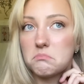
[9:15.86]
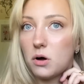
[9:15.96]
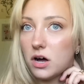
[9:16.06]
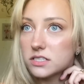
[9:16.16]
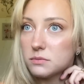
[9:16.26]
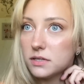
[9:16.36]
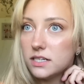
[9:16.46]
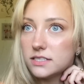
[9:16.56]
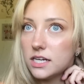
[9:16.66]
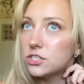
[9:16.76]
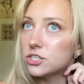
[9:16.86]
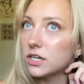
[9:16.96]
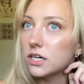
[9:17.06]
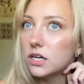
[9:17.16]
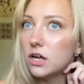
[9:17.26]
possibly in
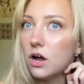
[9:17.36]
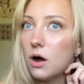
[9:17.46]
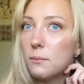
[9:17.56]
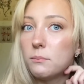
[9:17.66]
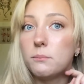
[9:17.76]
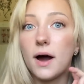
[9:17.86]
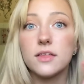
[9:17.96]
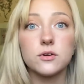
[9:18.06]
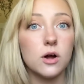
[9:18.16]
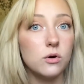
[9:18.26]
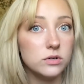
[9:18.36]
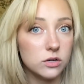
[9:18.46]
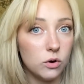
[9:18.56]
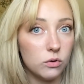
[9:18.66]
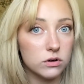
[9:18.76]
danger by their own
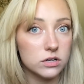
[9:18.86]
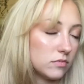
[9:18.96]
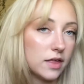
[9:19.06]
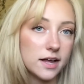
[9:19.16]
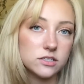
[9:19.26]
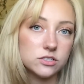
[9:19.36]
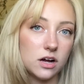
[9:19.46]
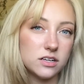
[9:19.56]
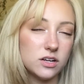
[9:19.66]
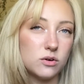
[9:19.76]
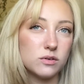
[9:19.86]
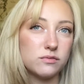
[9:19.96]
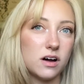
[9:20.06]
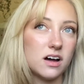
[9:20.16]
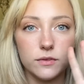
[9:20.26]
accord, that is not
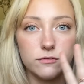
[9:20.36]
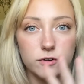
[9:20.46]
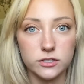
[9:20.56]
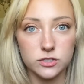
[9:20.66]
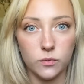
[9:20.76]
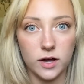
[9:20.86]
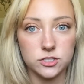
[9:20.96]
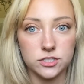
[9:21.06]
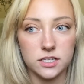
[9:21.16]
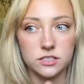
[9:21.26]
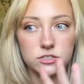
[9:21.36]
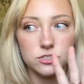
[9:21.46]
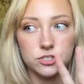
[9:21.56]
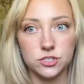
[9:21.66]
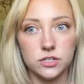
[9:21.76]
notified. The first question is
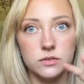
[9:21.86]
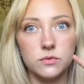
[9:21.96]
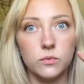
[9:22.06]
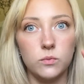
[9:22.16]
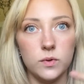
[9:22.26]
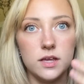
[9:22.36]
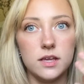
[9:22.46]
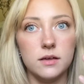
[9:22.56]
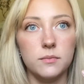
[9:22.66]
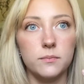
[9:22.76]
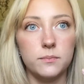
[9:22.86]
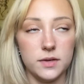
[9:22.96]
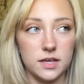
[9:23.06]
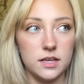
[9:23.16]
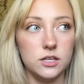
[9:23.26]
should we
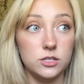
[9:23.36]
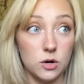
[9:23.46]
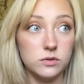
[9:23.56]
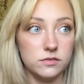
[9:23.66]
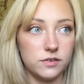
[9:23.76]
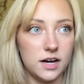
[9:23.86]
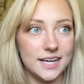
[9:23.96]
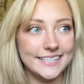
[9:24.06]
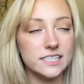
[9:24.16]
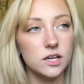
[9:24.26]
be notified